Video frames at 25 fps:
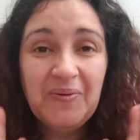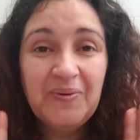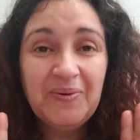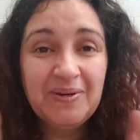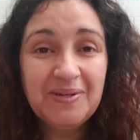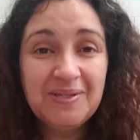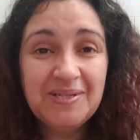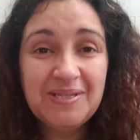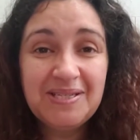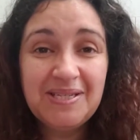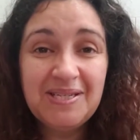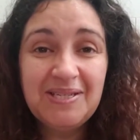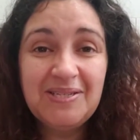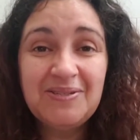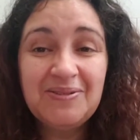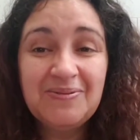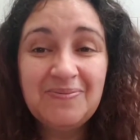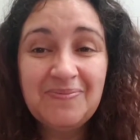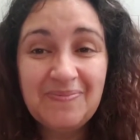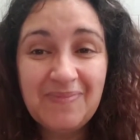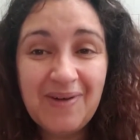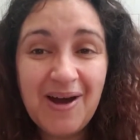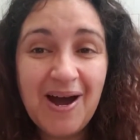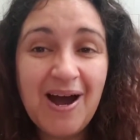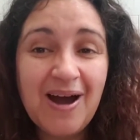We'll see
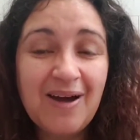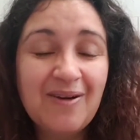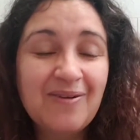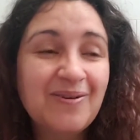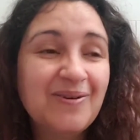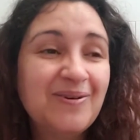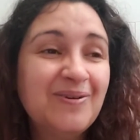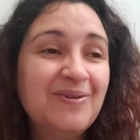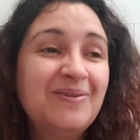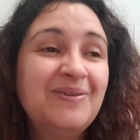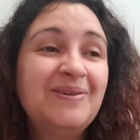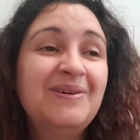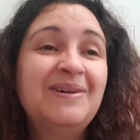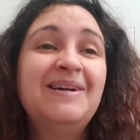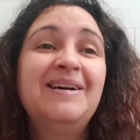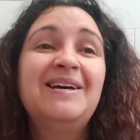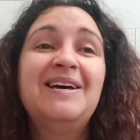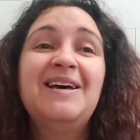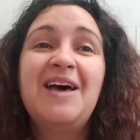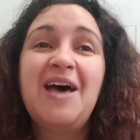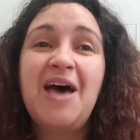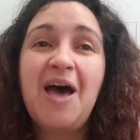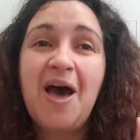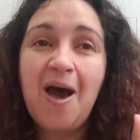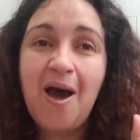tomorrow
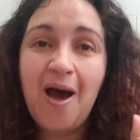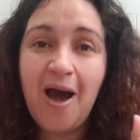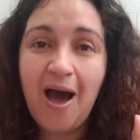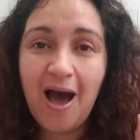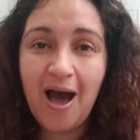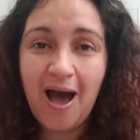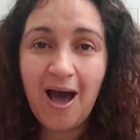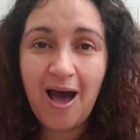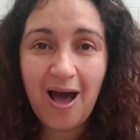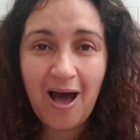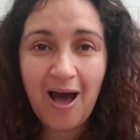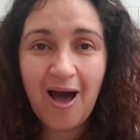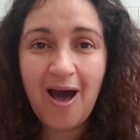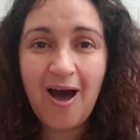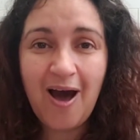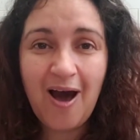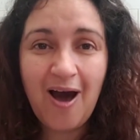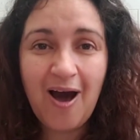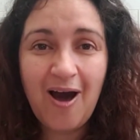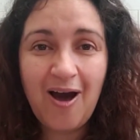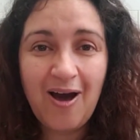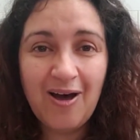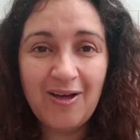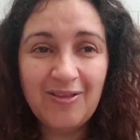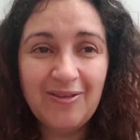
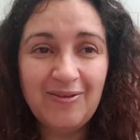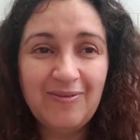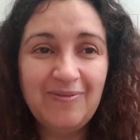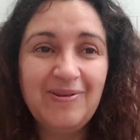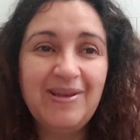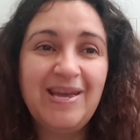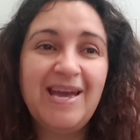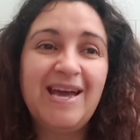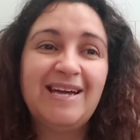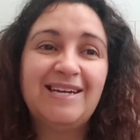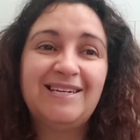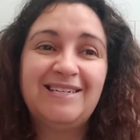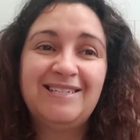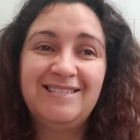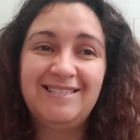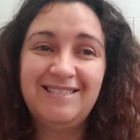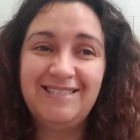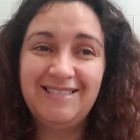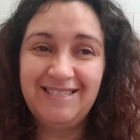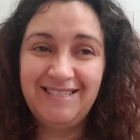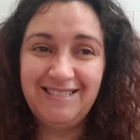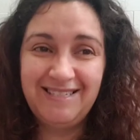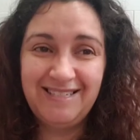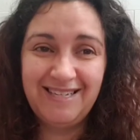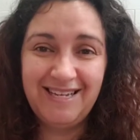all the
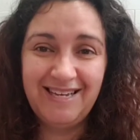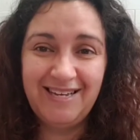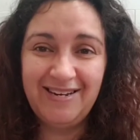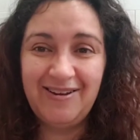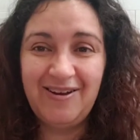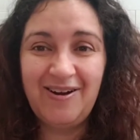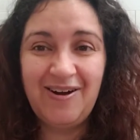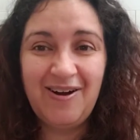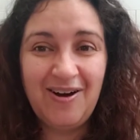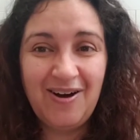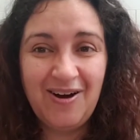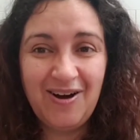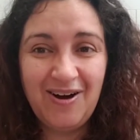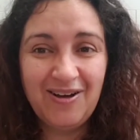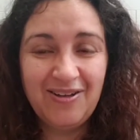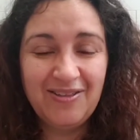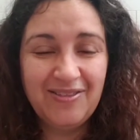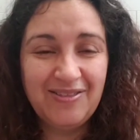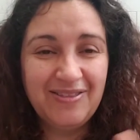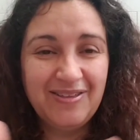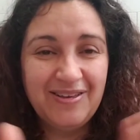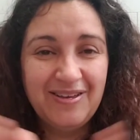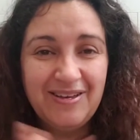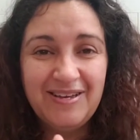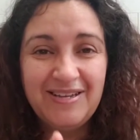reactions and all
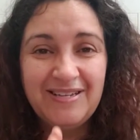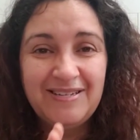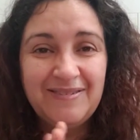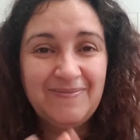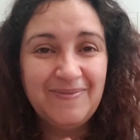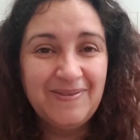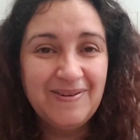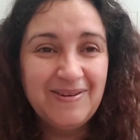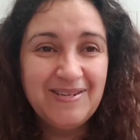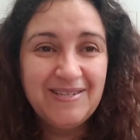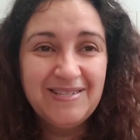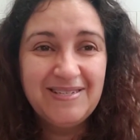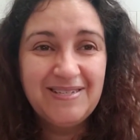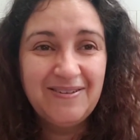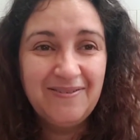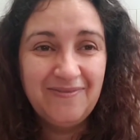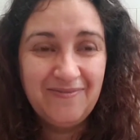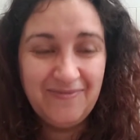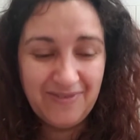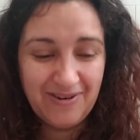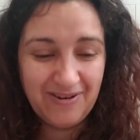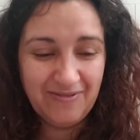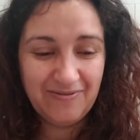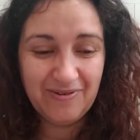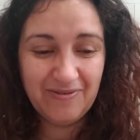the experience of
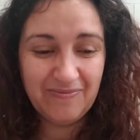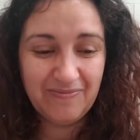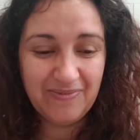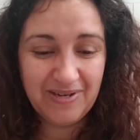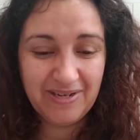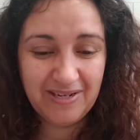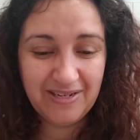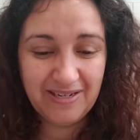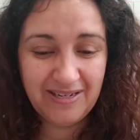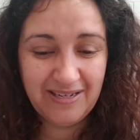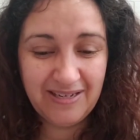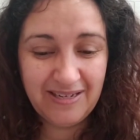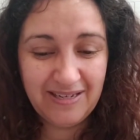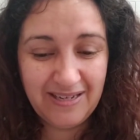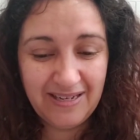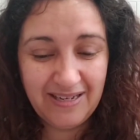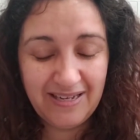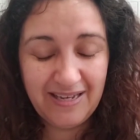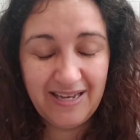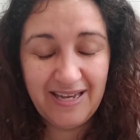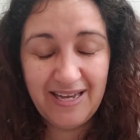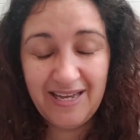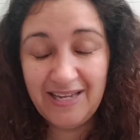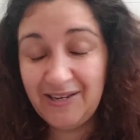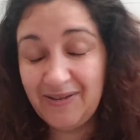everybody.
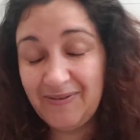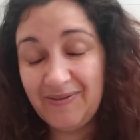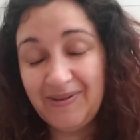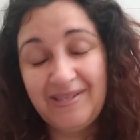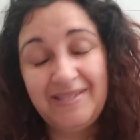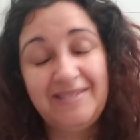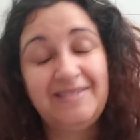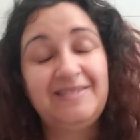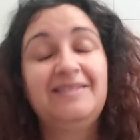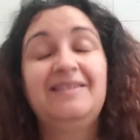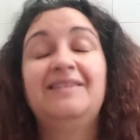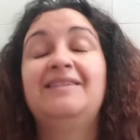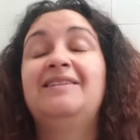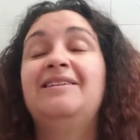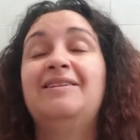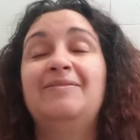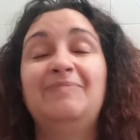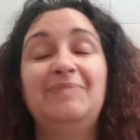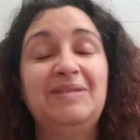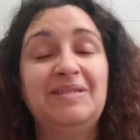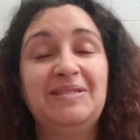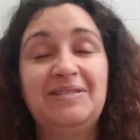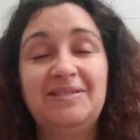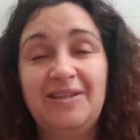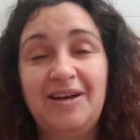Anyways, let
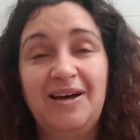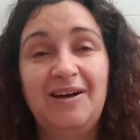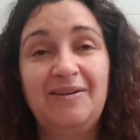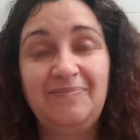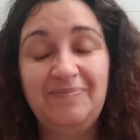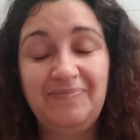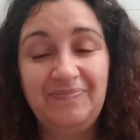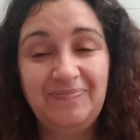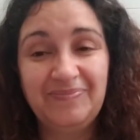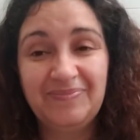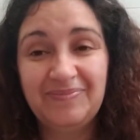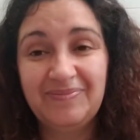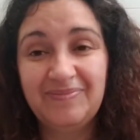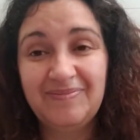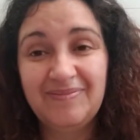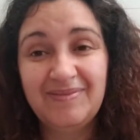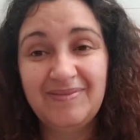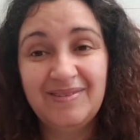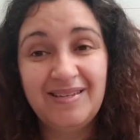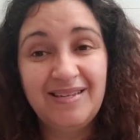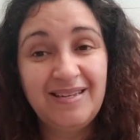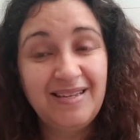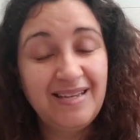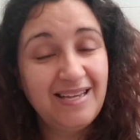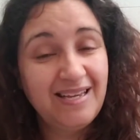me stop.
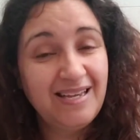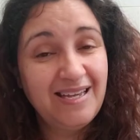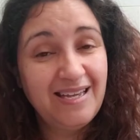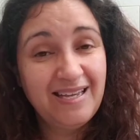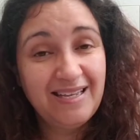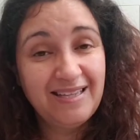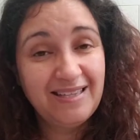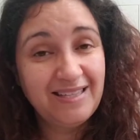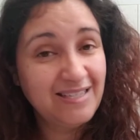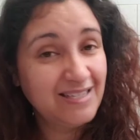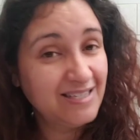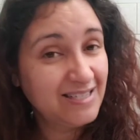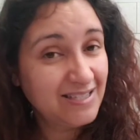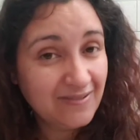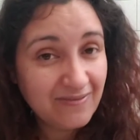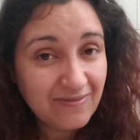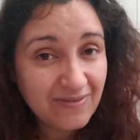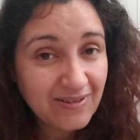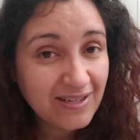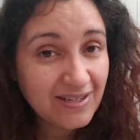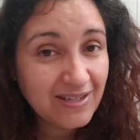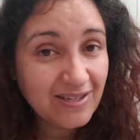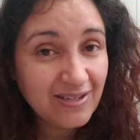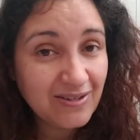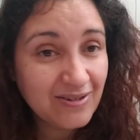This is the
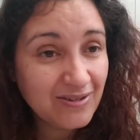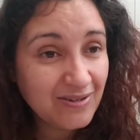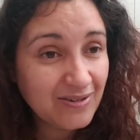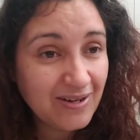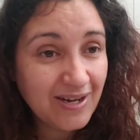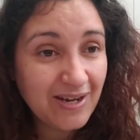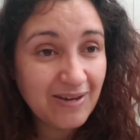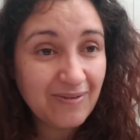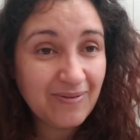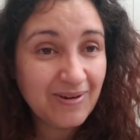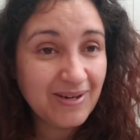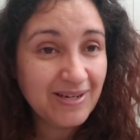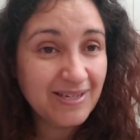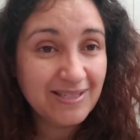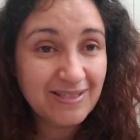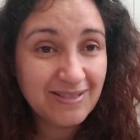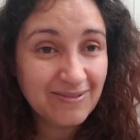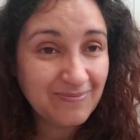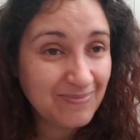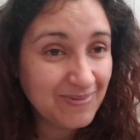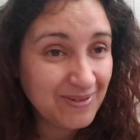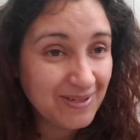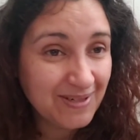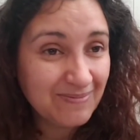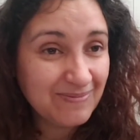video I wanted
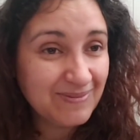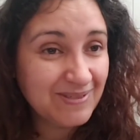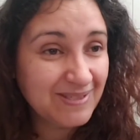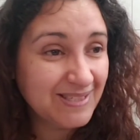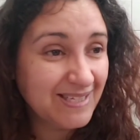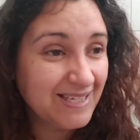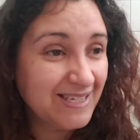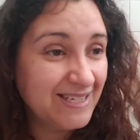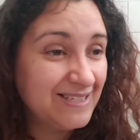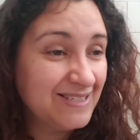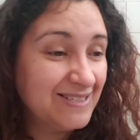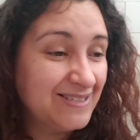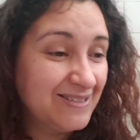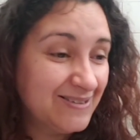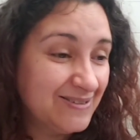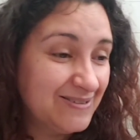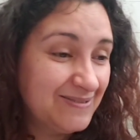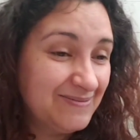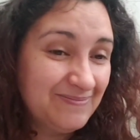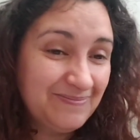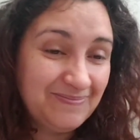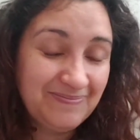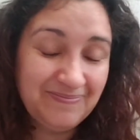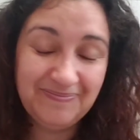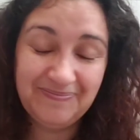to put up today.
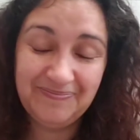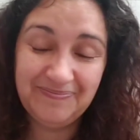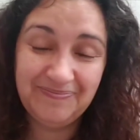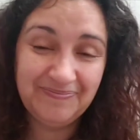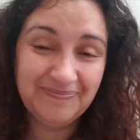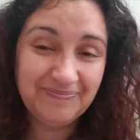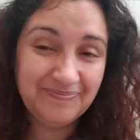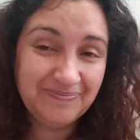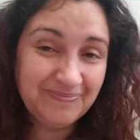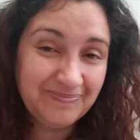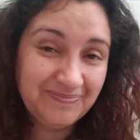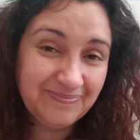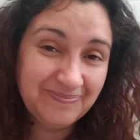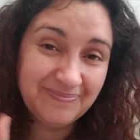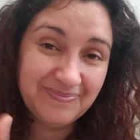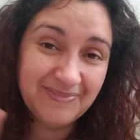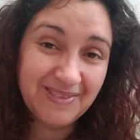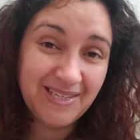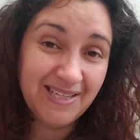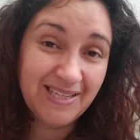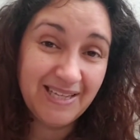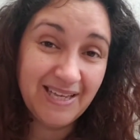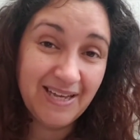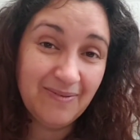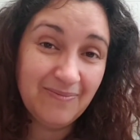So,
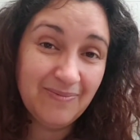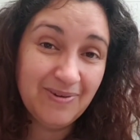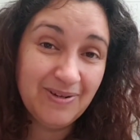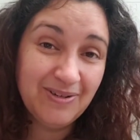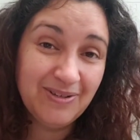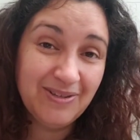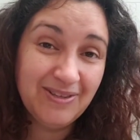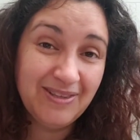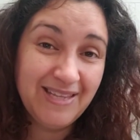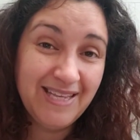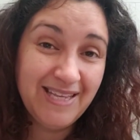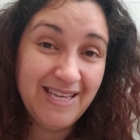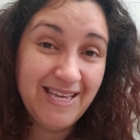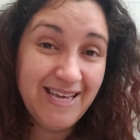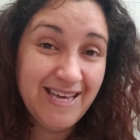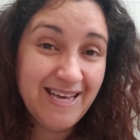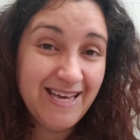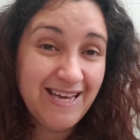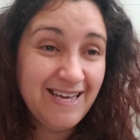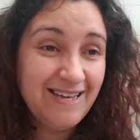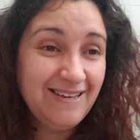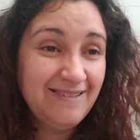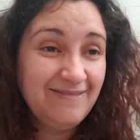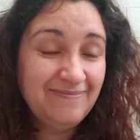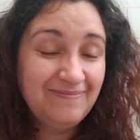que tengan buenos
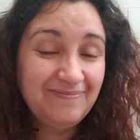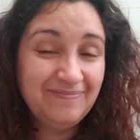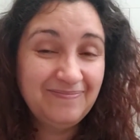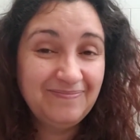días.